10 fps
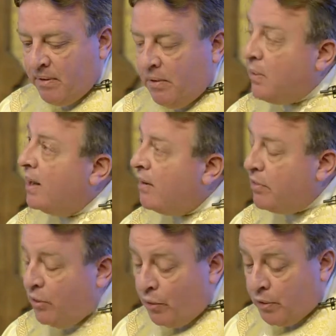We have
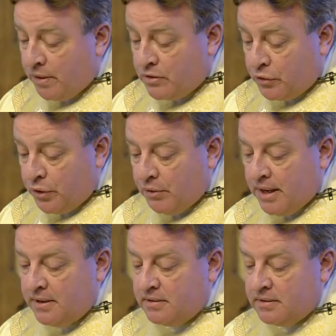the
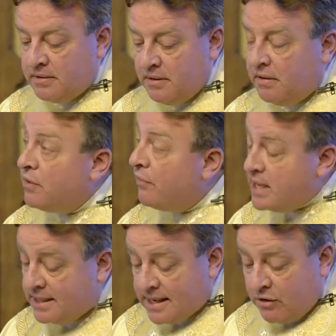Oratorians, the
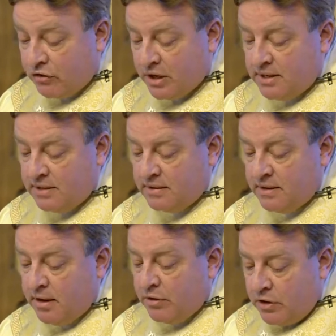Vincentians,
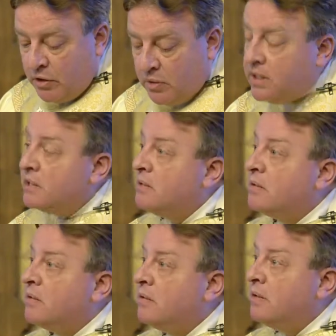the Eudists,
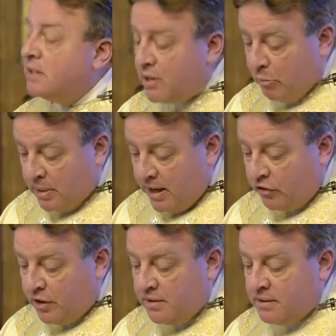the
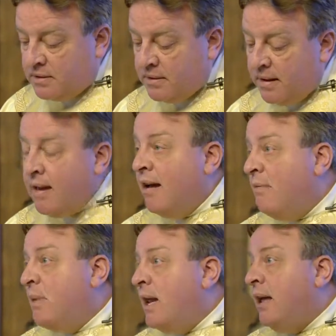Sulpicians, and
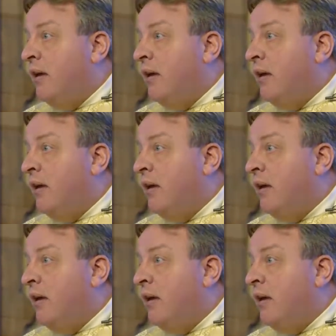many